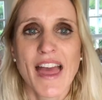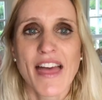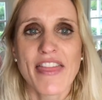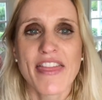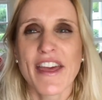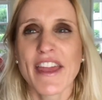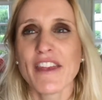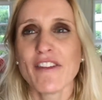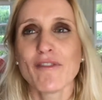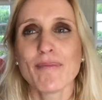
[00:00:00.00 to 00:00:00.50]

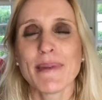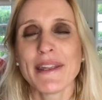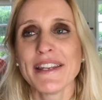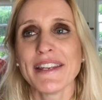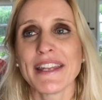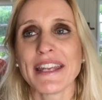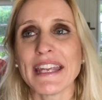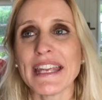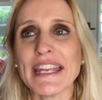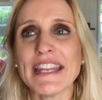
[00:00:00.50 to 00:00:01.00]
They've been
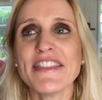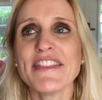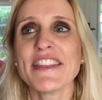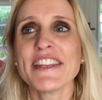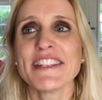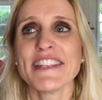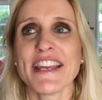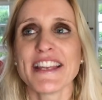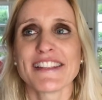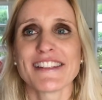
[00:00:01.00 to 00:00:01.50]
in the
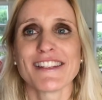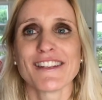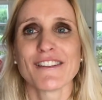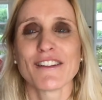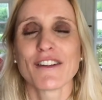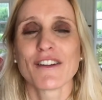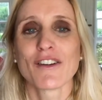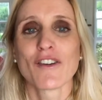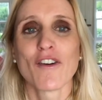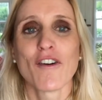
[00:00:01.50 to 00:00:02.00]
desert
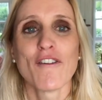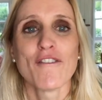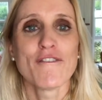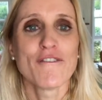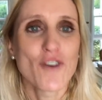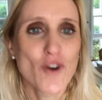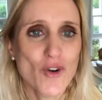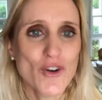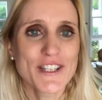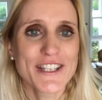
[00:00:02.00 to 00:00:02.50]

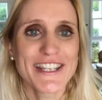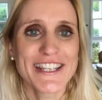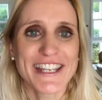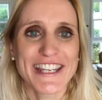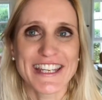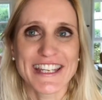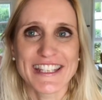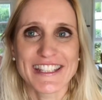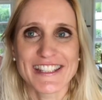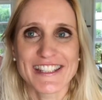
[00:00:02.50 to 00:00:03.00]
40
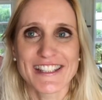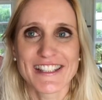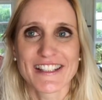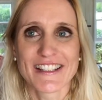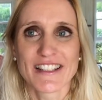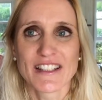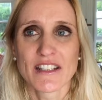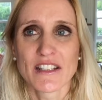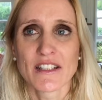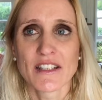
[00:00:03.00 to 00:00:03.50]
years.
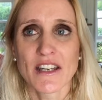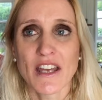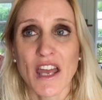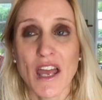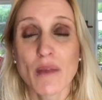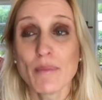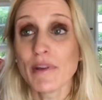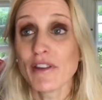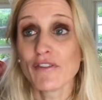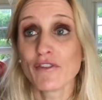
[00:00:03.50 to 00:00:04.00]

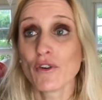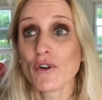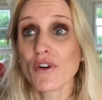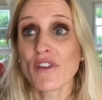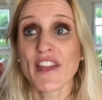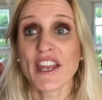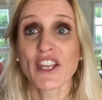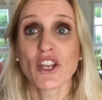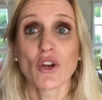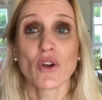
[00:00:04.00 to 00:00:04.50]
And before
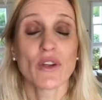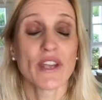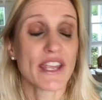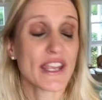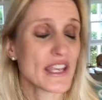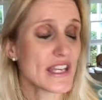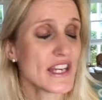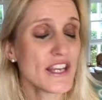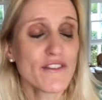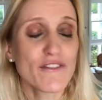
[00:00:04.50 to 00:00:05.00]
they go
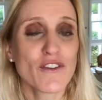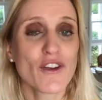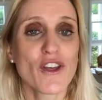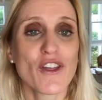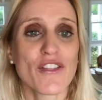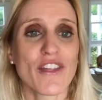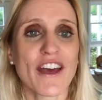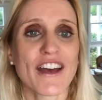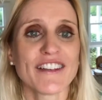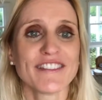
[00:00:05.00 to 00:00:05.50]
any
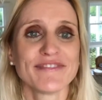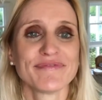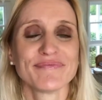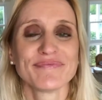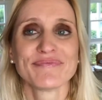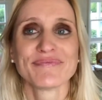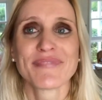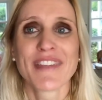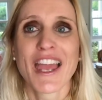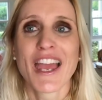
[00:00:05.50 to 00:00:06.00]
further,
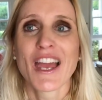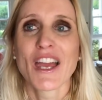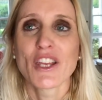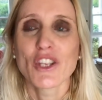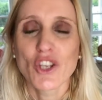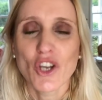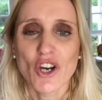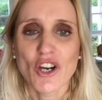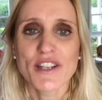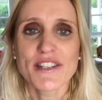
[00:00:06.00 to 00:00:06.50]

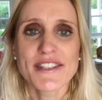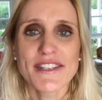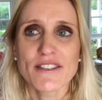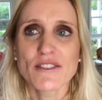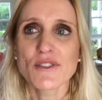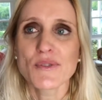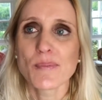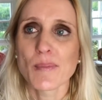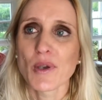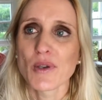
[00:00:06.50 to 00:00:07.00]
God
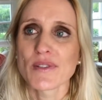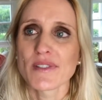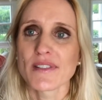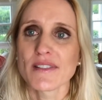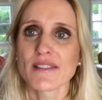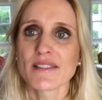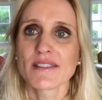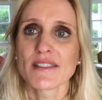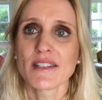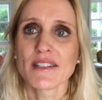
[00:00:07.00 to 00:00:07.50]
tells
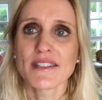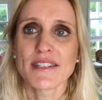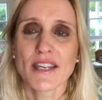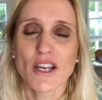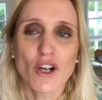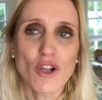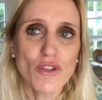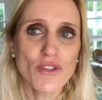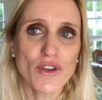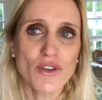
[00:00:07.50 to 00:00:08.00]
Moses to
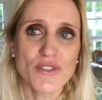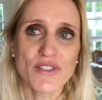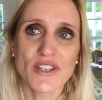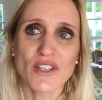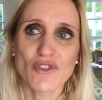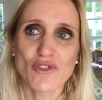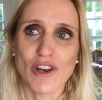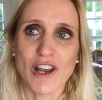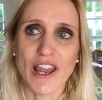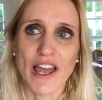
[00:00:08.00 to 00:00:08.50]
tell those
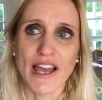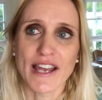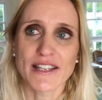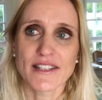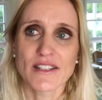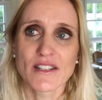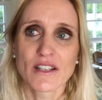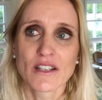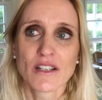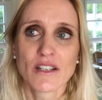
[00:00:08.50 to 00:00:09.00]

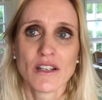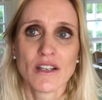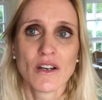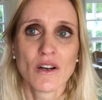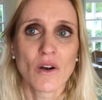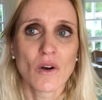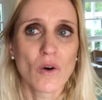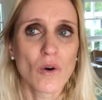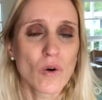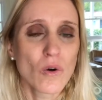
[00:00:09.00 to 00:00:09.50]
Israelites
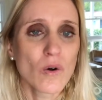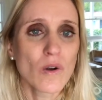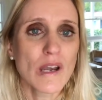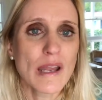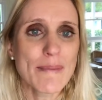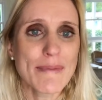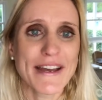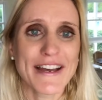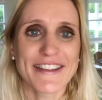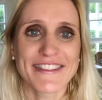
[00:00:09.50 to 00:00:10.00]
all
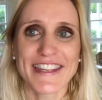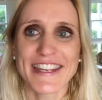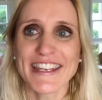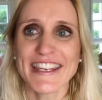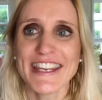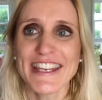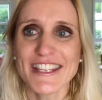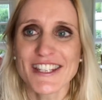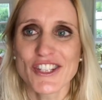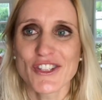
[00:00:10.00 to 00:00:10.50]
about their
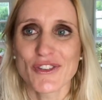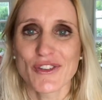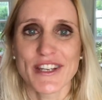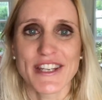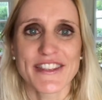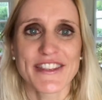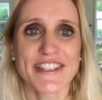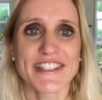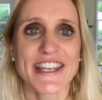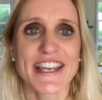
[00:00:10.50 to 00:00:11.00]
history
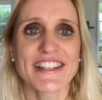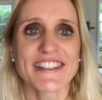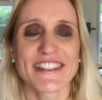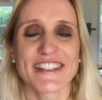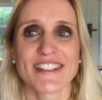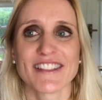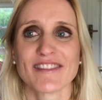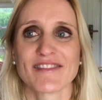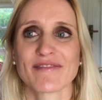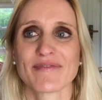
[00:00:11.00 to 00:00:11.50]
in the desert.